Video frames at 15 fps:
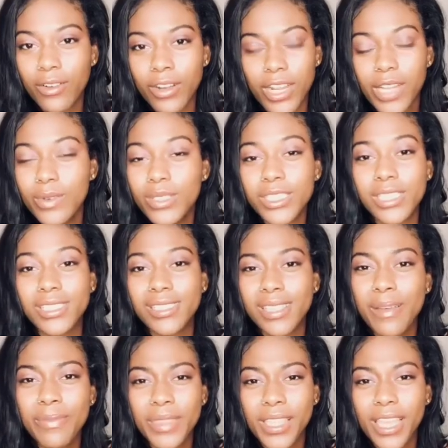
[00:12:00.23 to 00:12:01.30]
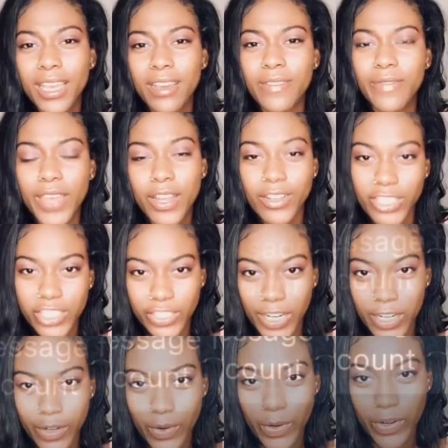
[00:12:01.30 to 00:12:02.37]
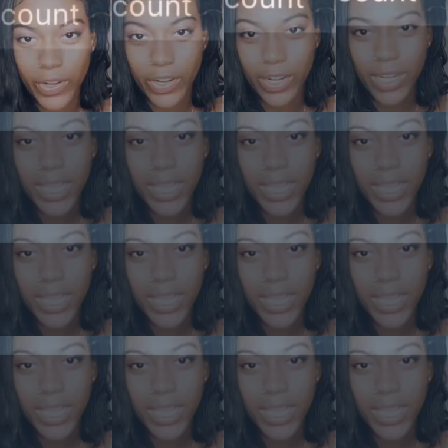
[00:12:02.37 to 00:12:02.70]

order. It was just something like a fake restraining order.